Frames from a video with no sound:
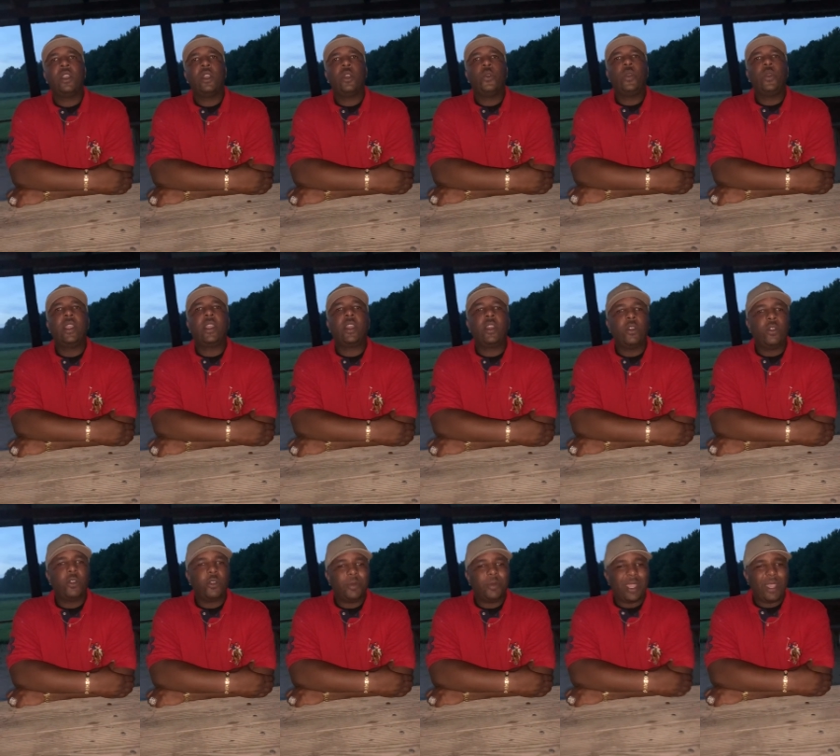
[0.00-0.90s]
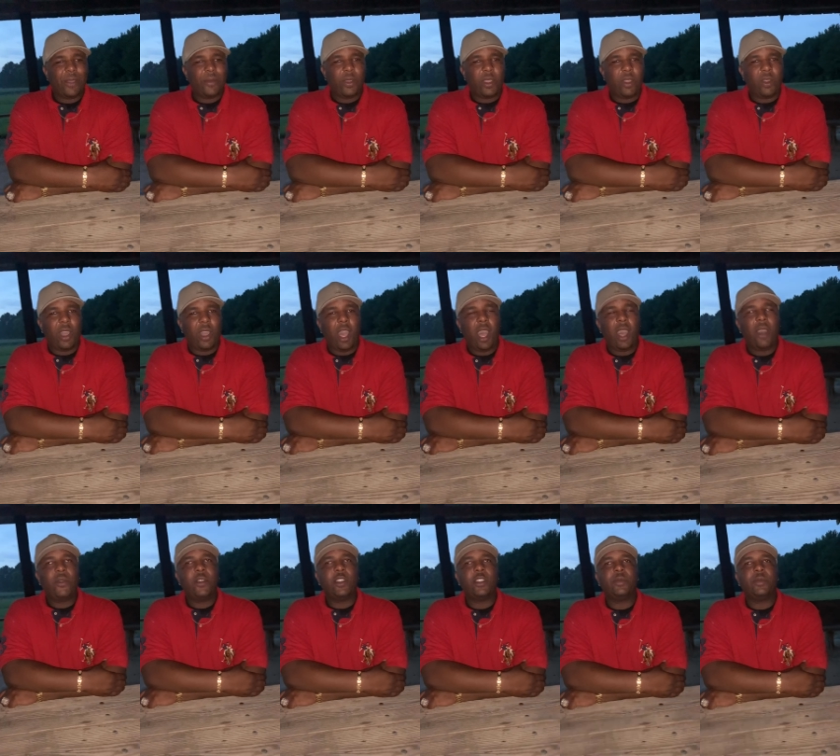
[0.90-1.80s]
We cool, man. We're gonna
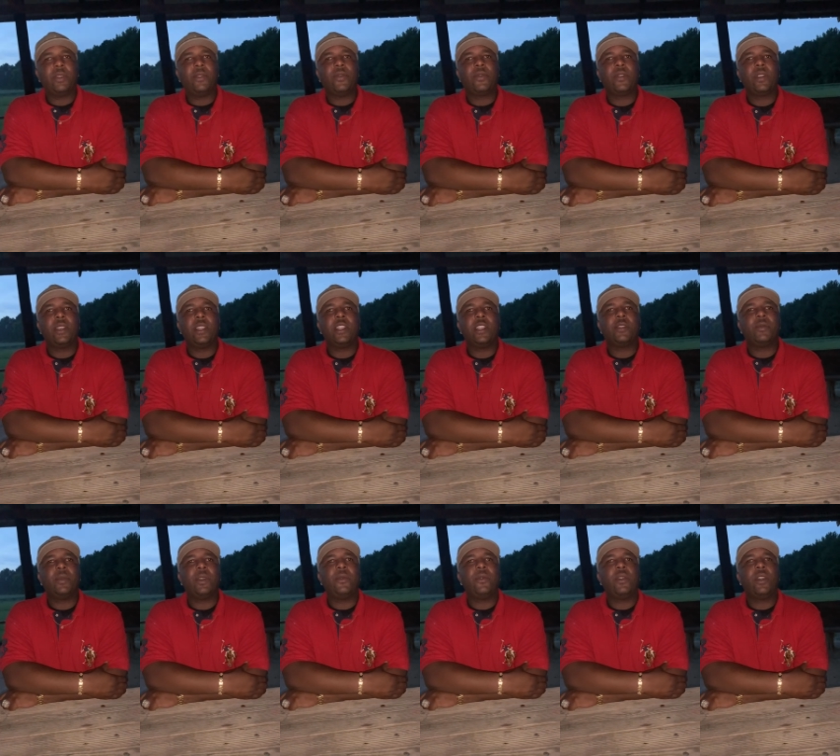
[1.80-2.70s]
always be friends, man.